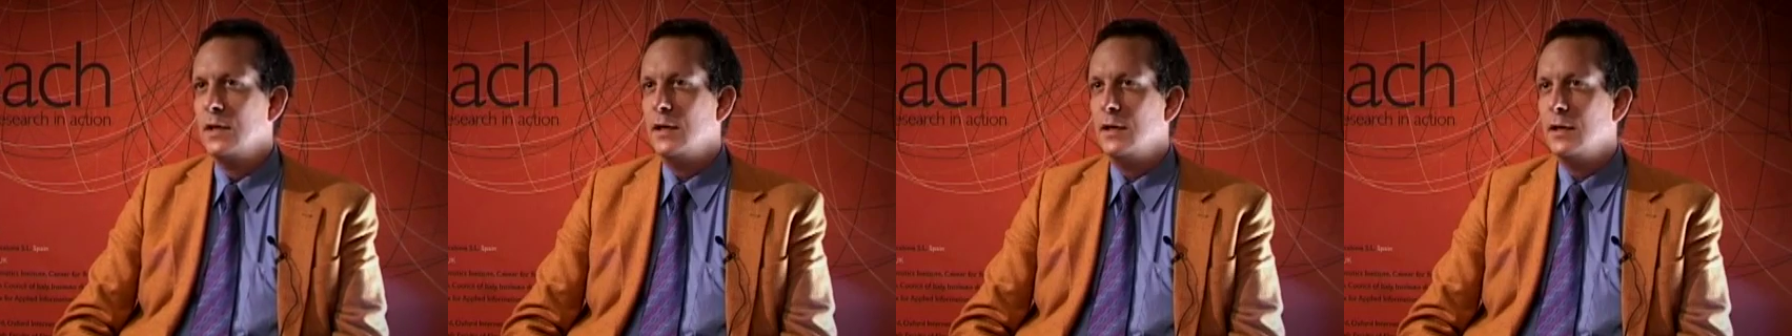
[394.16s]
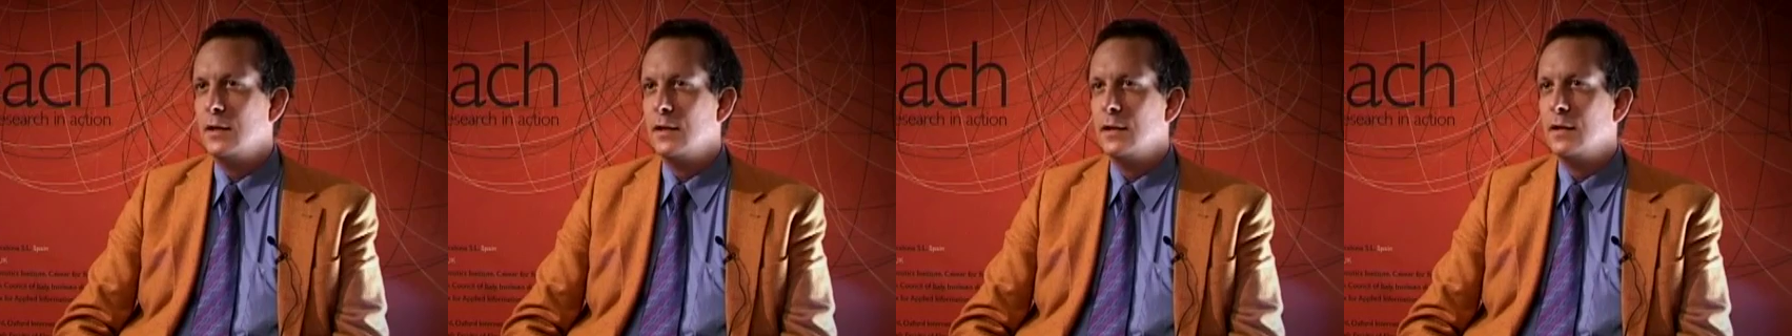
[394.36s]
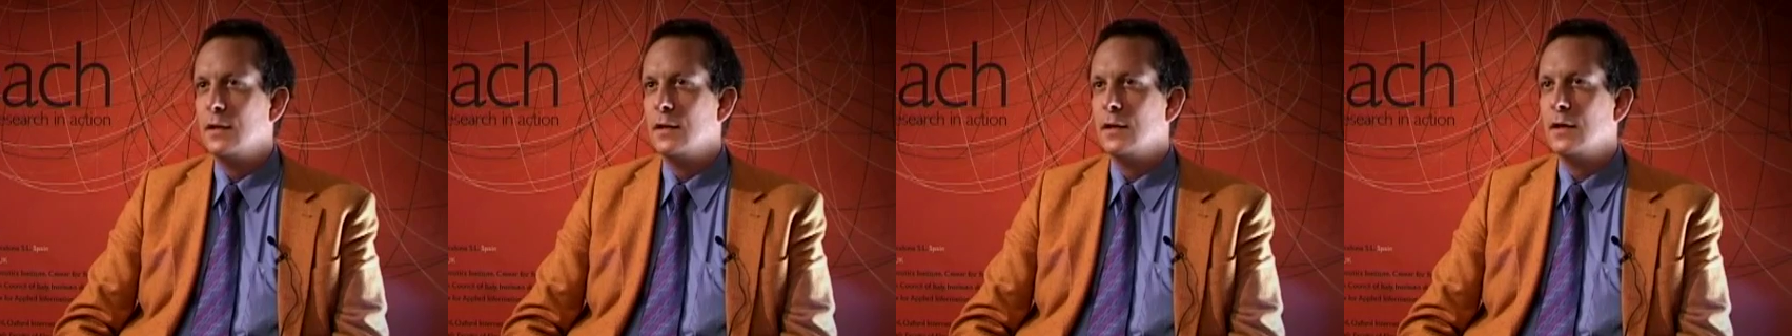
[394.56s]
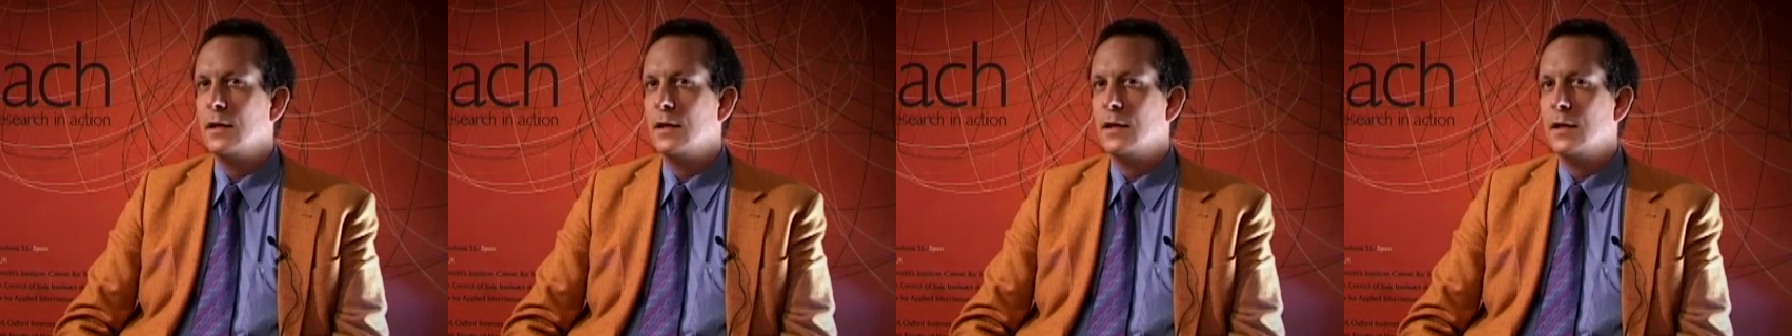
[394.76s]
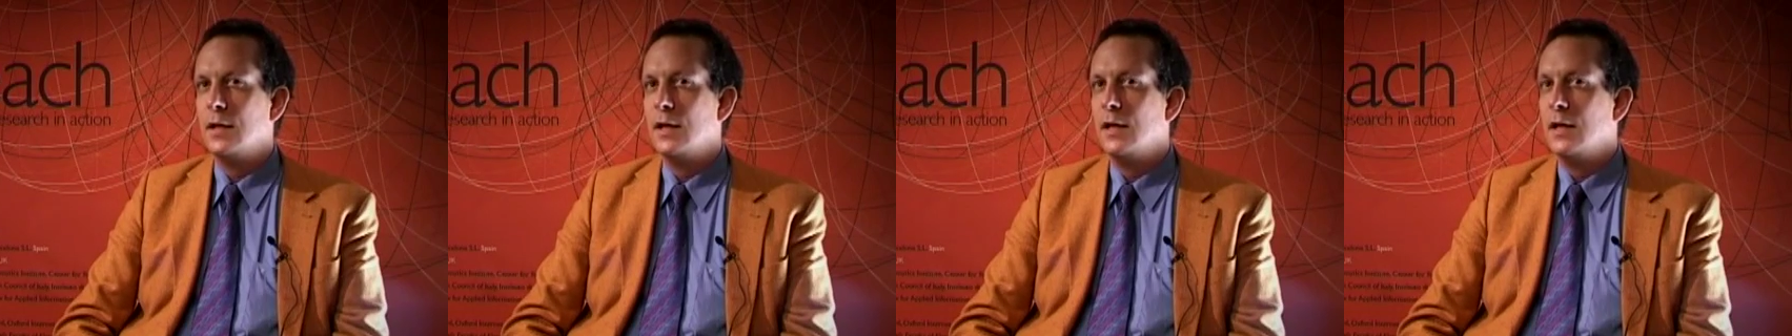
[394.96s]
in
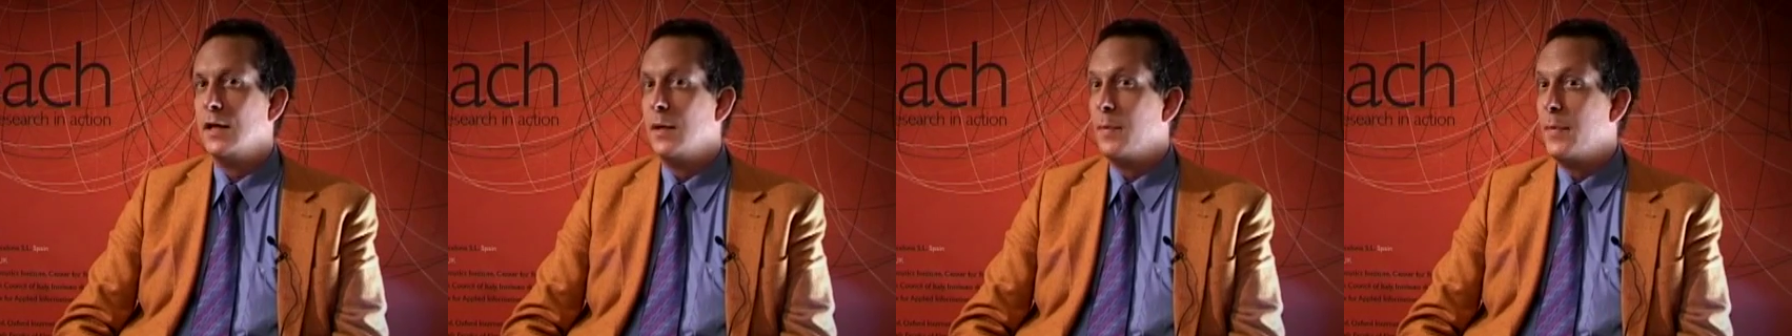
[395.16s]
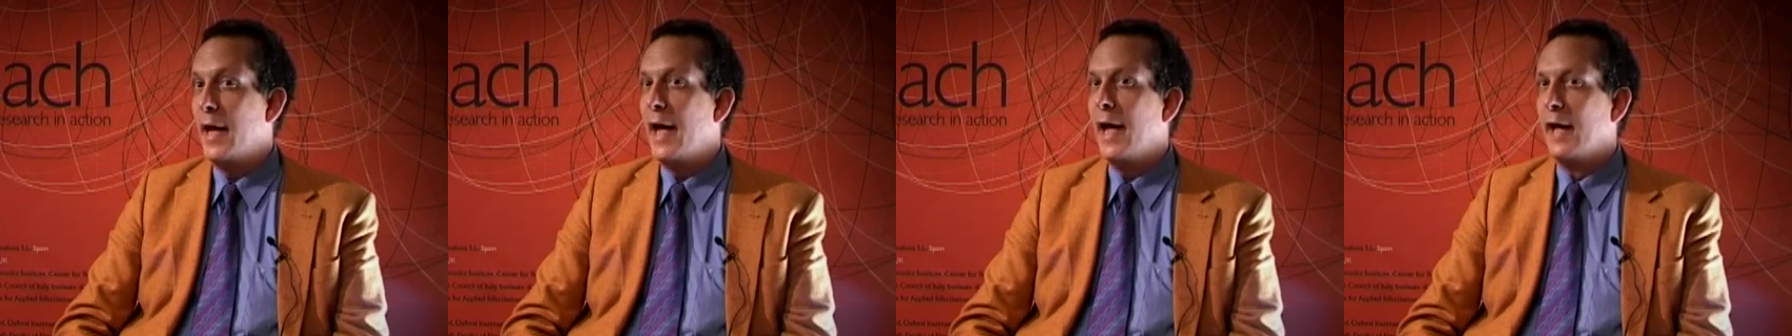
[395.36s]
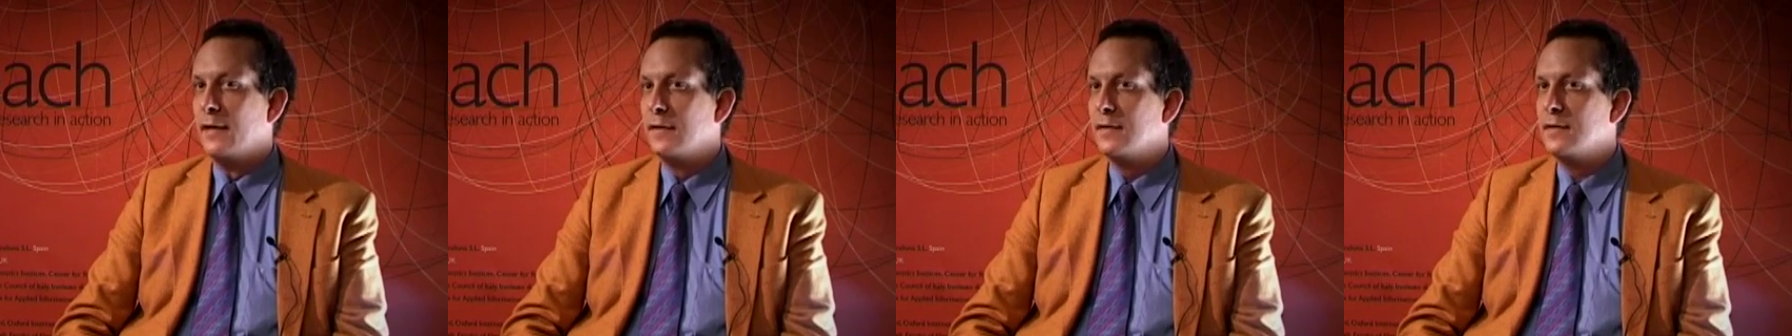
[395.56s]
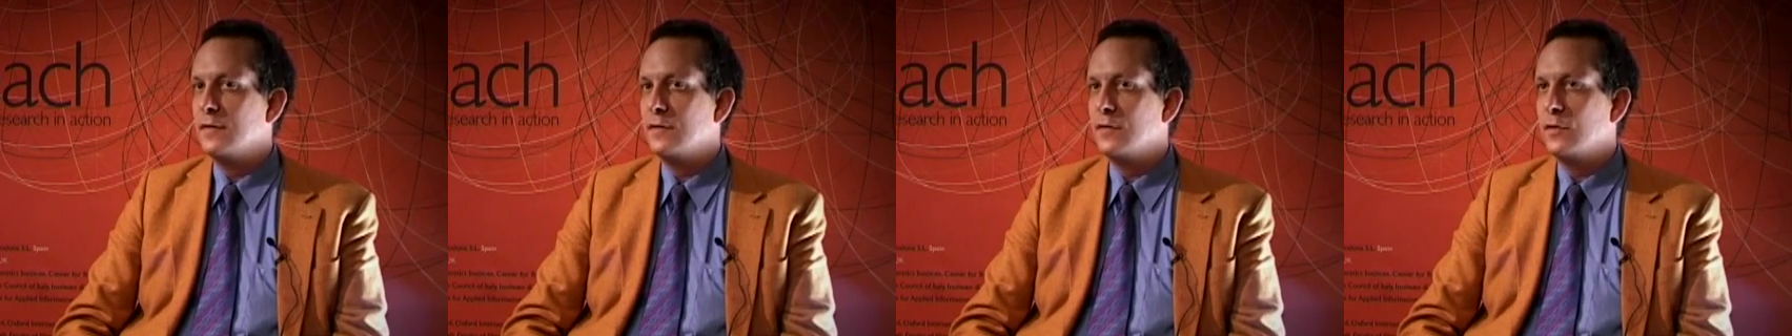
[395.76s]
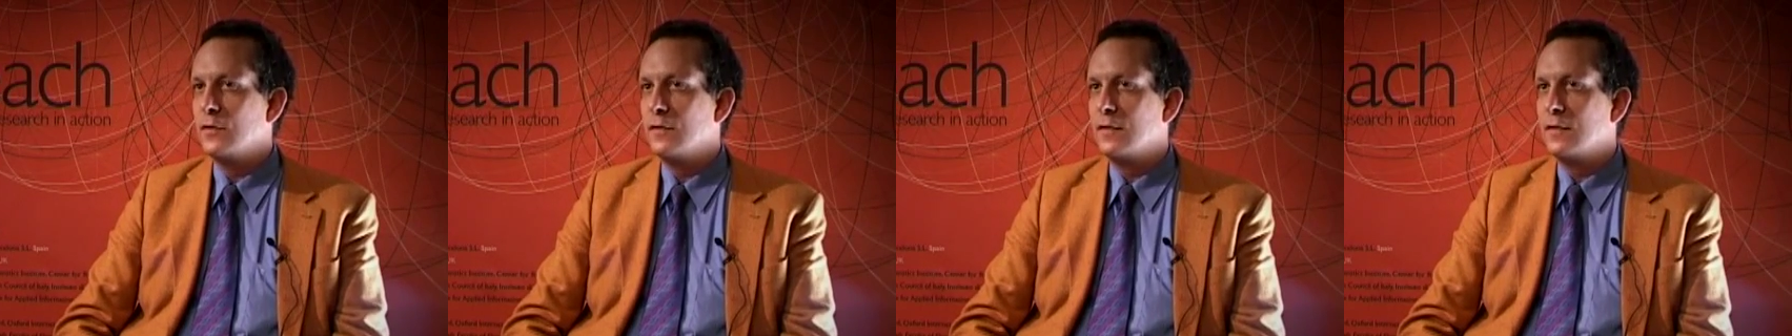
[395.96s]
a band. So